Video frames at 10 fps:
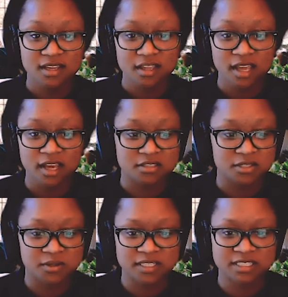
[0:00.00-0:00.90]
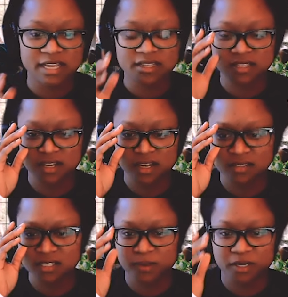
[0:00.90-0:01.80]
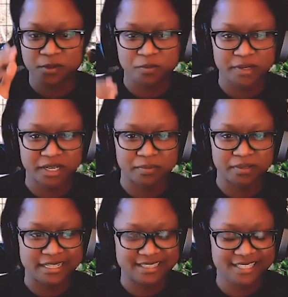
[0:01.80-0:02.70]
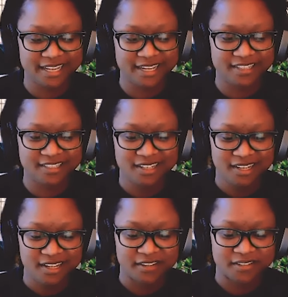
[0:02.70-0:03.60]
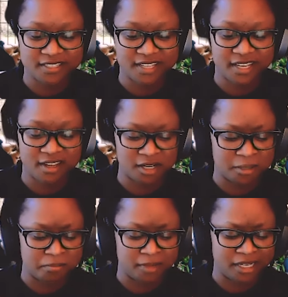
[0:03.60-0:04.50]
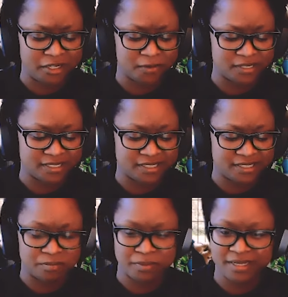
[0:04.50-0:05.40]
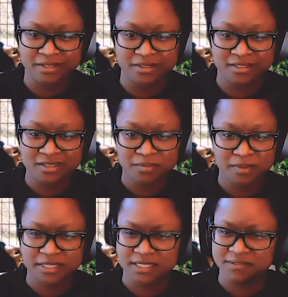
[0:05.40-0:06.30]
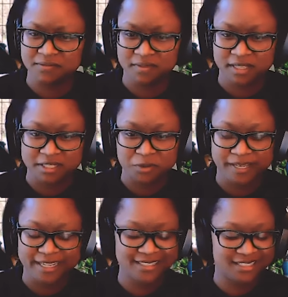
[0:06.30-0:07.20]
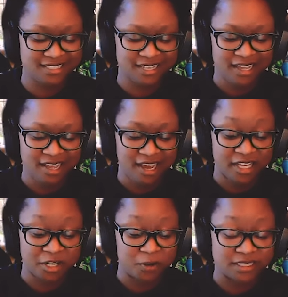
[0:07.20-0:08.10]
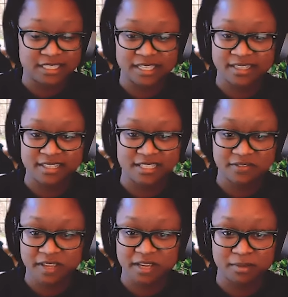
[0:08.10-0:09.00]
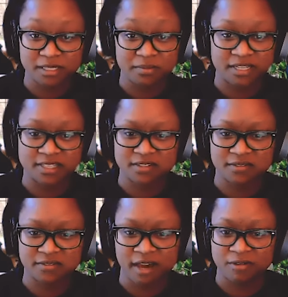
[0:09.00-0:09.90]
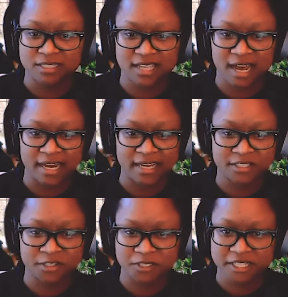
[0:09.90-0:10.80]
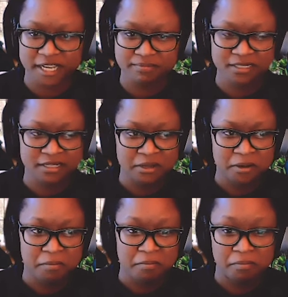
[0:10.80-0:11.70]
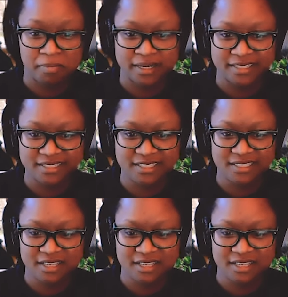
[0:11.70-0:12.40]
Yeah, so exactly. Somebody will pick up an insect and they'll say, I know this is a beetle because of its wings. I know it's in this family because of how its eyes are shaped, but